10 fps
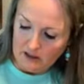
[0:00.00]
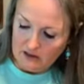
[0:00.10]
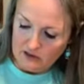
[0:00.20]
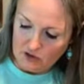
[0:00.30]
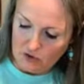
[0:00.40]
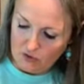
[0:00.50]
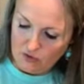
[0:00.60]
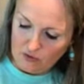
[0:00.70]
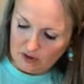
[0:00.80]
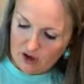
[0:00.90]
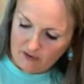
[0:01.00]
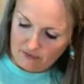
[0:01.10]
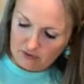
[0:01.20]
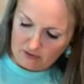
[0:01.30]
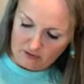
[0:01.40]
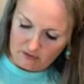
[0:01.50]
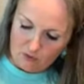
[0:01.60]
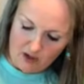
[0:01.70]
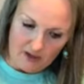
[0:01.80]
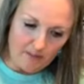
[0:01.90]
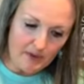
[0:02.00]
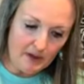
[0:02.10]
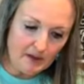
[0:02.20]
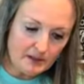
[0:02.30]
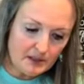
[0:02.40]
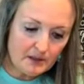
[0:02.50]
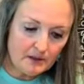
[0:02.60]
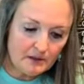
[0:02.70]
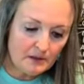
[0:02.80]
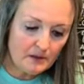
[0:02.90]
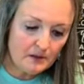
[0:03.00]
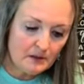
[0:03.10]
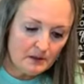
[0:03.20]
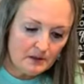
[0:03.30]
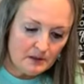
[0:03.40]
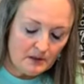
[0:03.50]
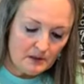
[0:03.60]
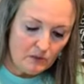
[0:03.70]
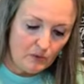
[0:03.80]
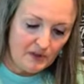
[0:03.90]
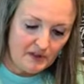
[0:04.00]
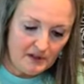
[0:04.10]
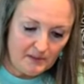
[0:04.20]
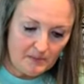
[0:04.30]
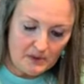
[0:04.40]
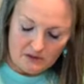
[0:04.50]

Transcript: so you can cover quite a bit with them.